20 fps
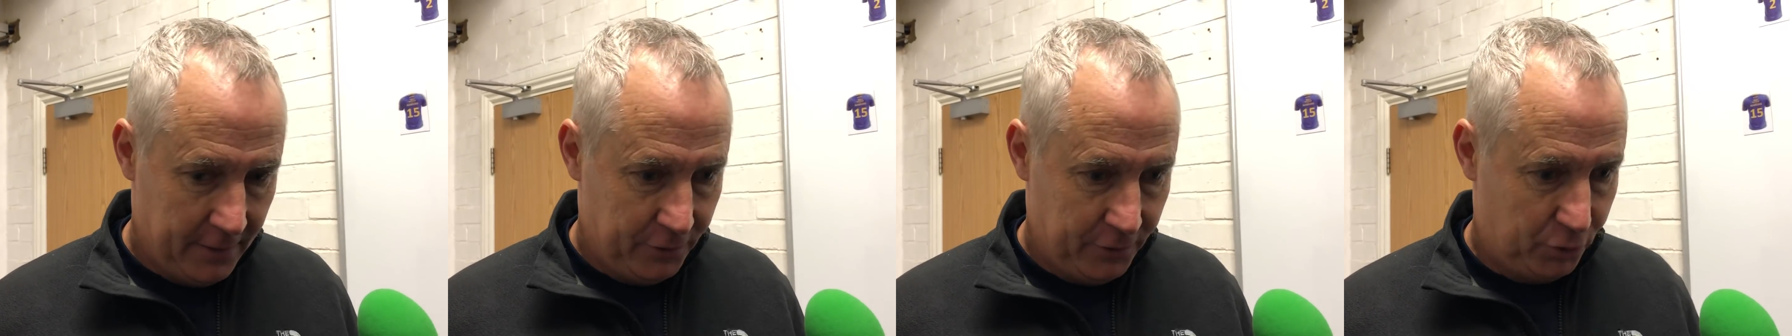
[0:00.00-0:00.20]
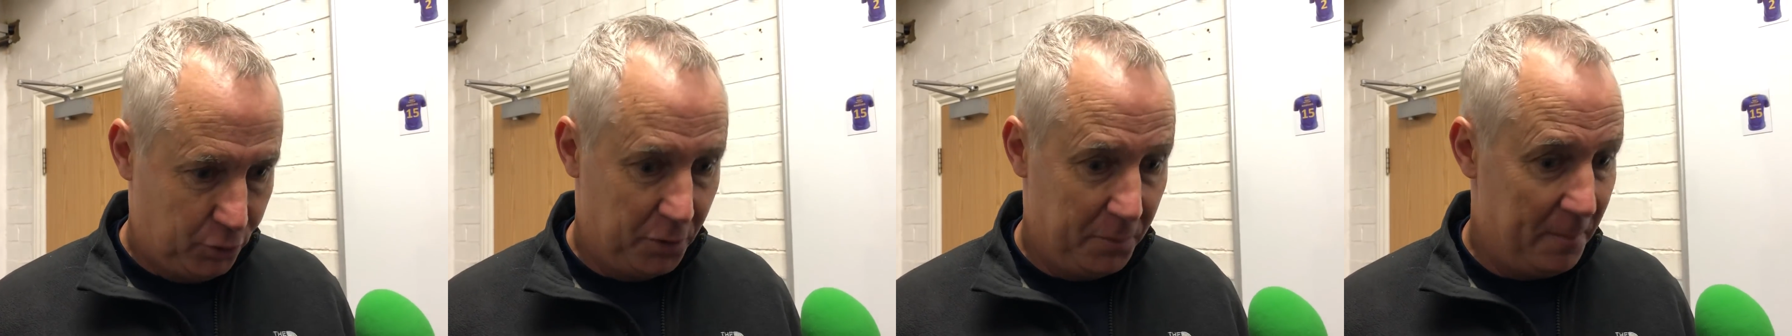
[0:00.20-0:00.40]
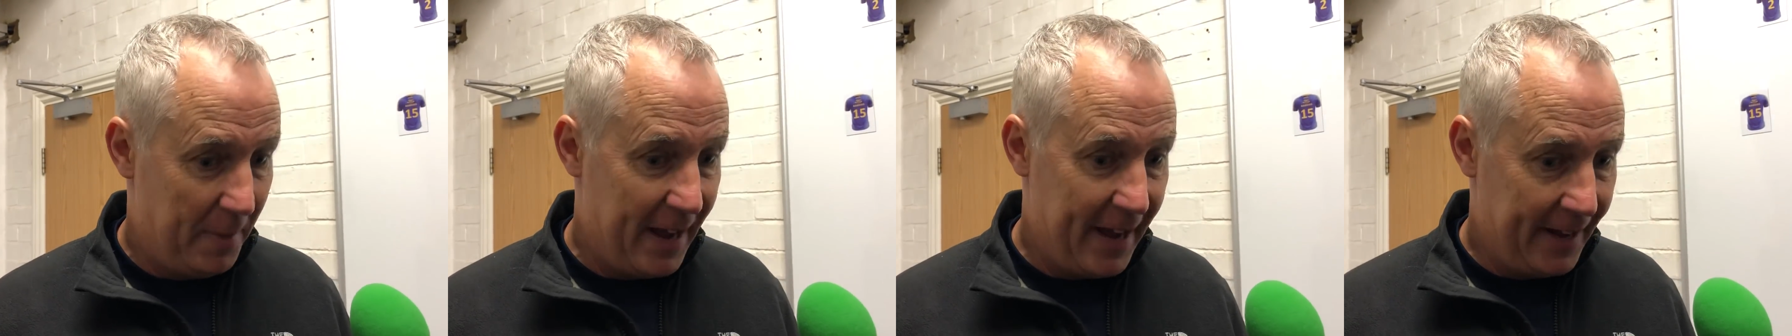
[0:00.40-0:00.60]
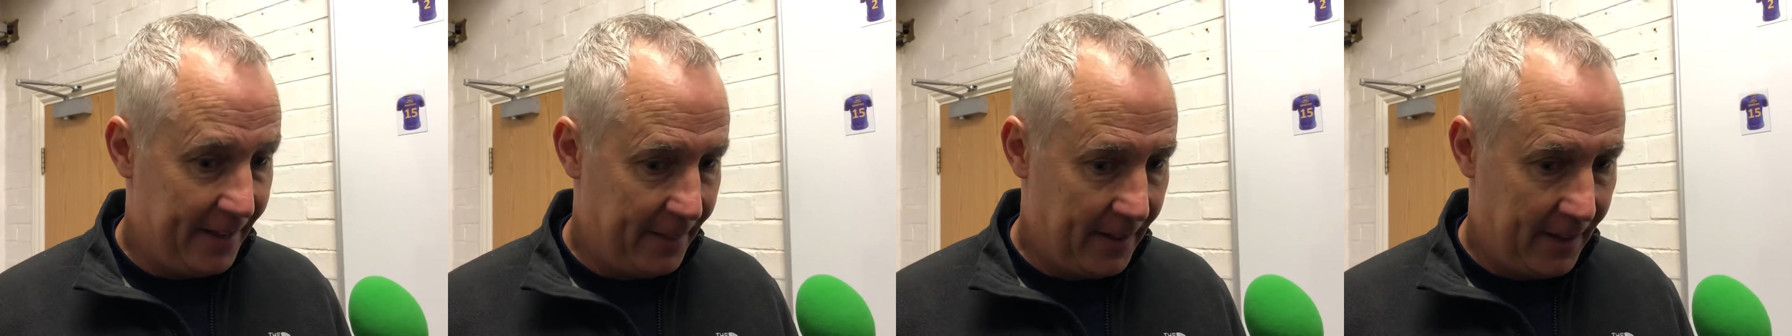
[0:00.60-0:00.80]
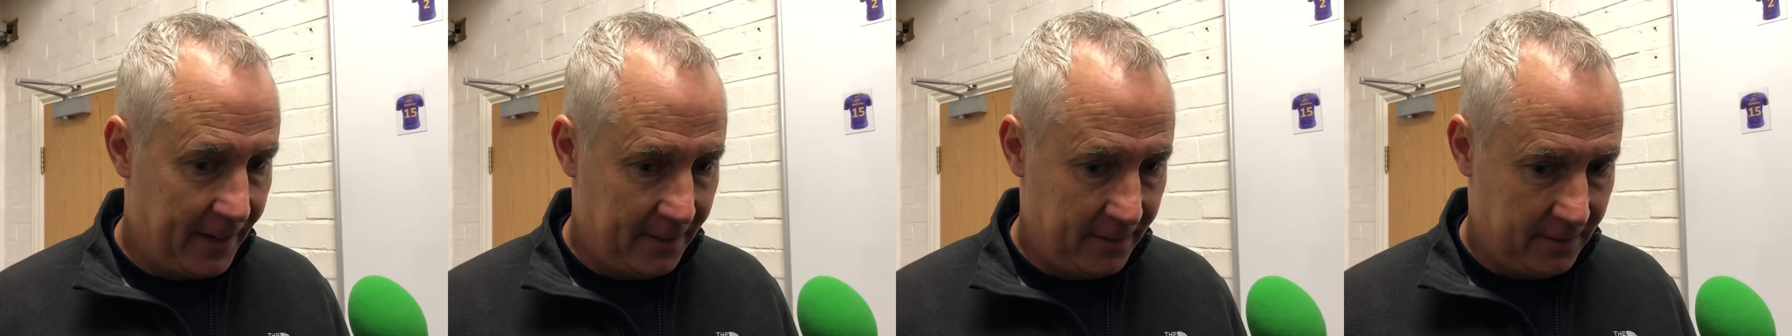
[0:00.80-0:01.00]
to a man,
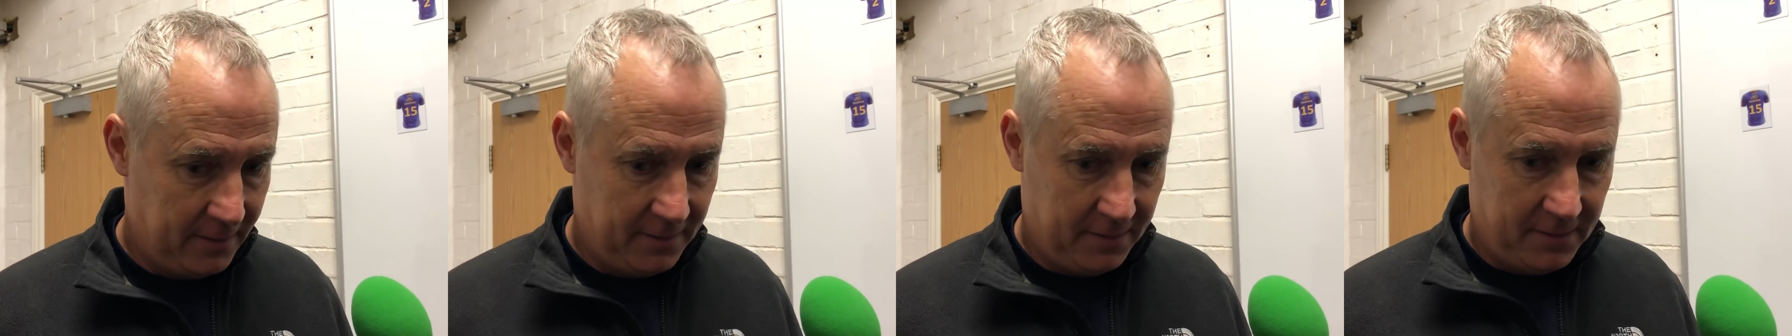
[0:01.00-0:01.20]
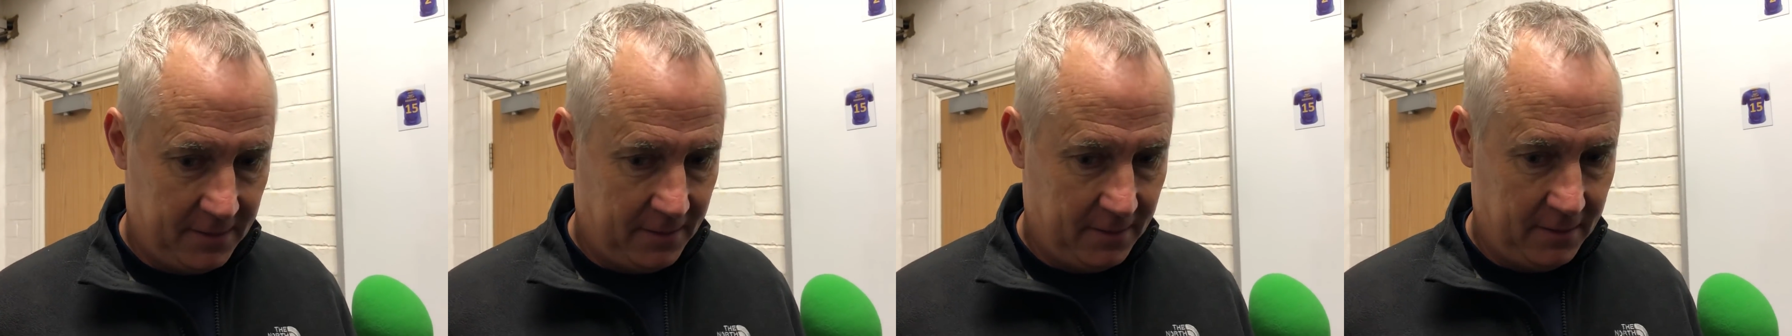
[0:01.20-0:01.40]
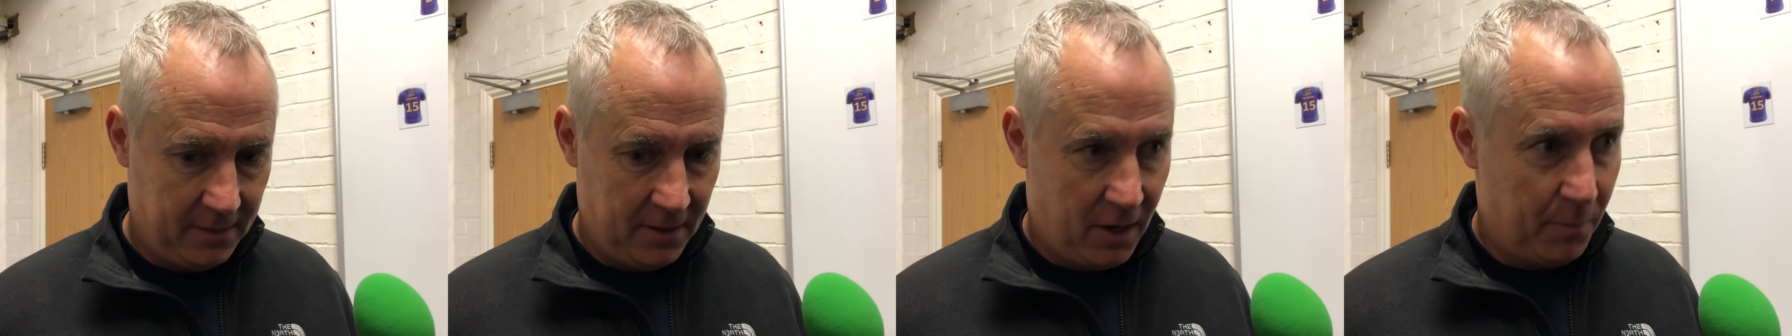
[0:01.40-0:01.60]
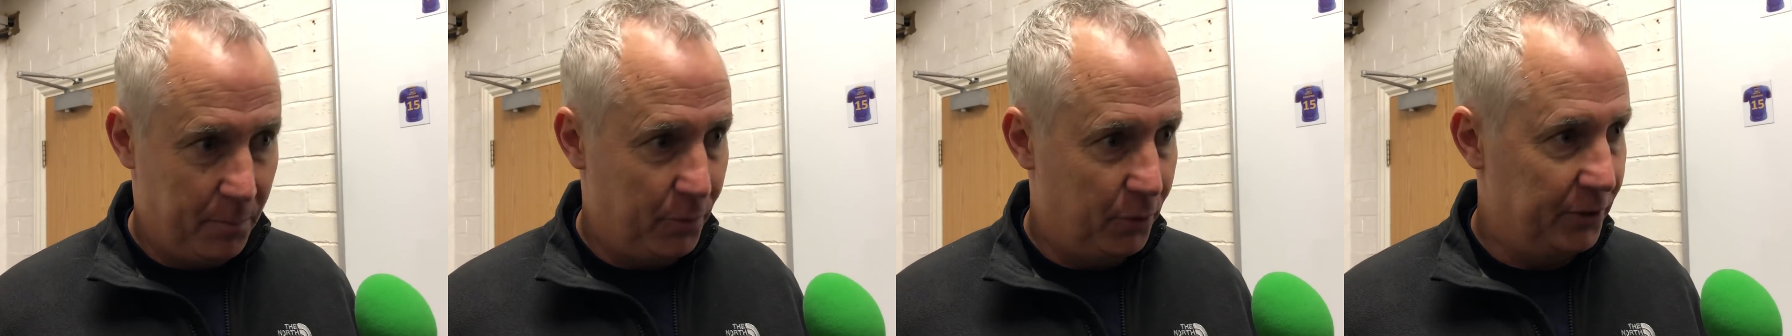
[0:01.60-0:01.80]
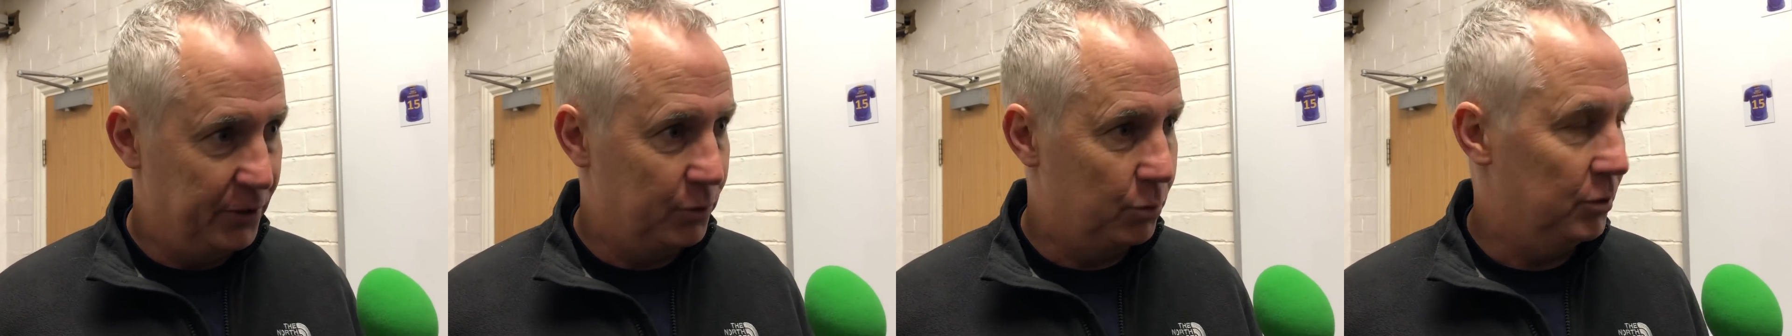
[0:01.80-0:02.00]
our
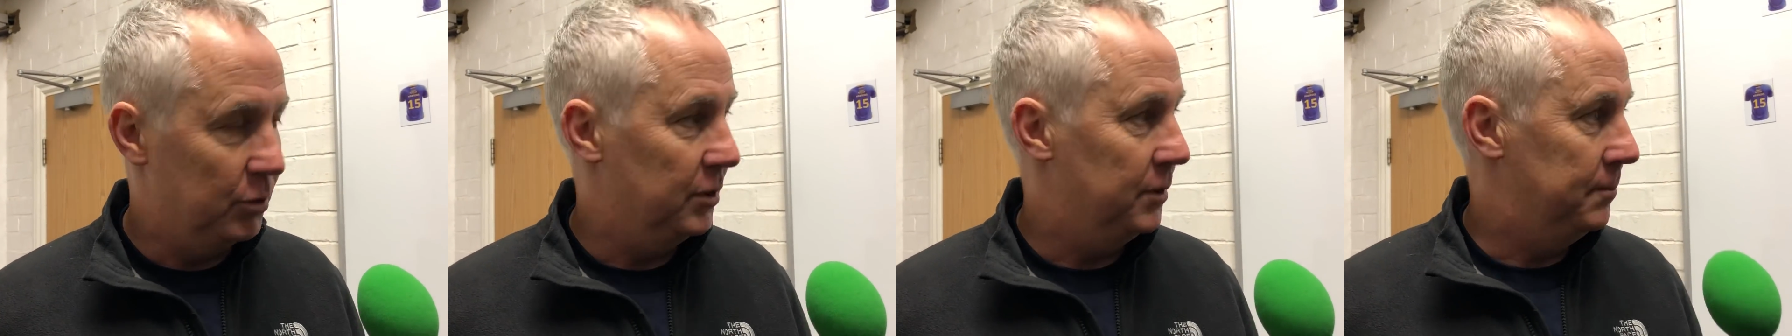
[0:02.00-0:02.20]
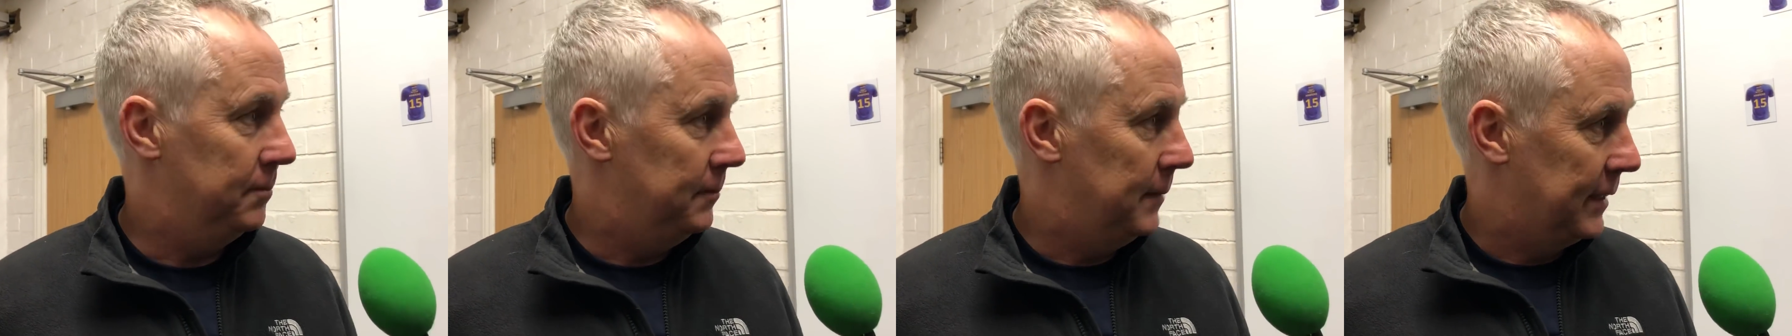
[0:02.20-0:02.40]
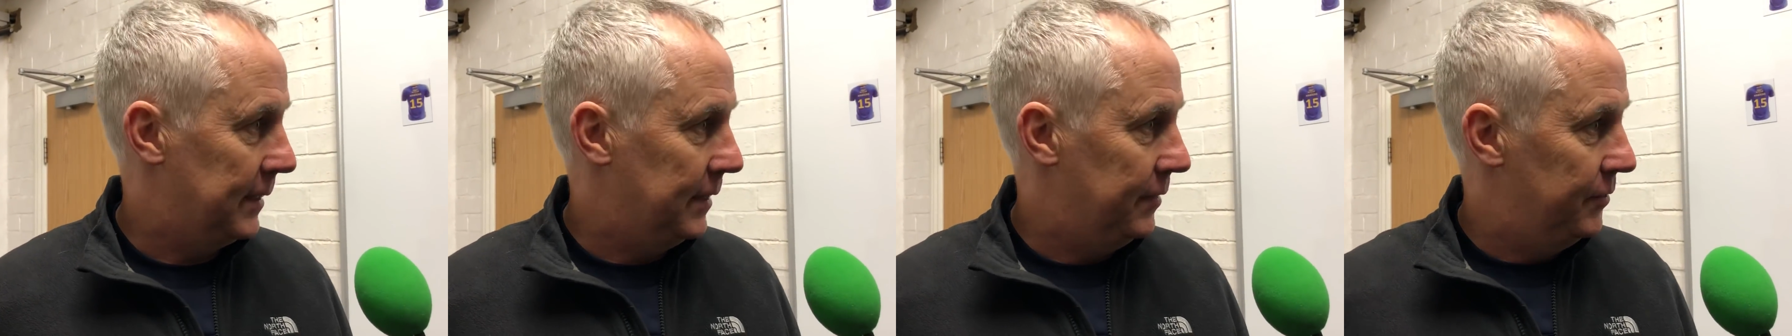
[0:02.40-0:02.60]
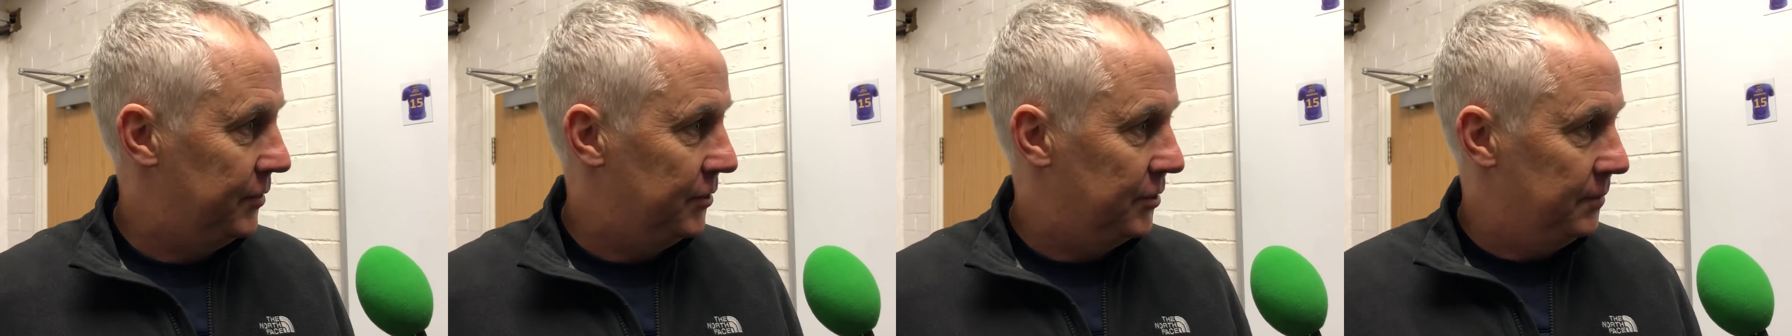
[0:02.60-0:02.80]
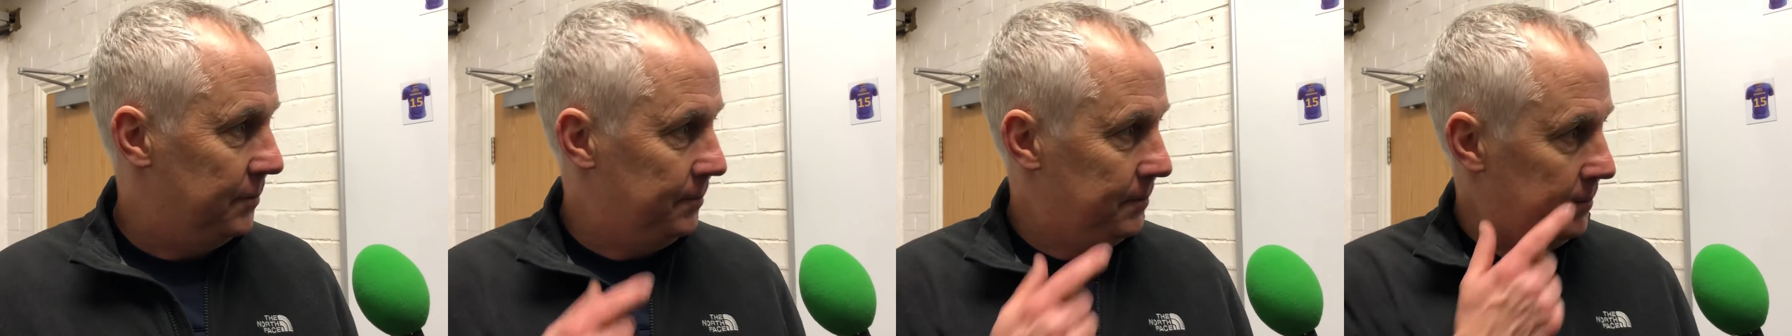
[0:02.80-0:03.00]
boys were magnificent.